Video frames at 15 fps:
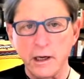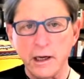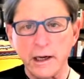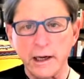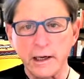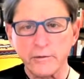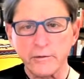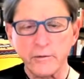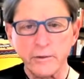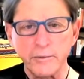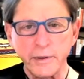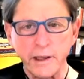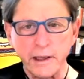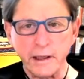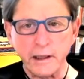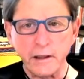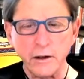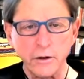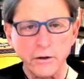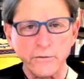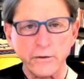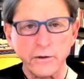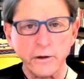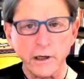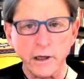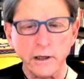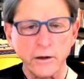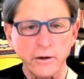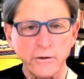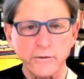and repeating over and
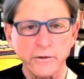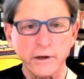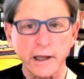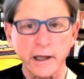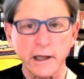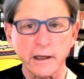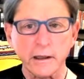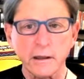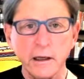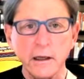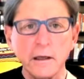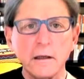over again.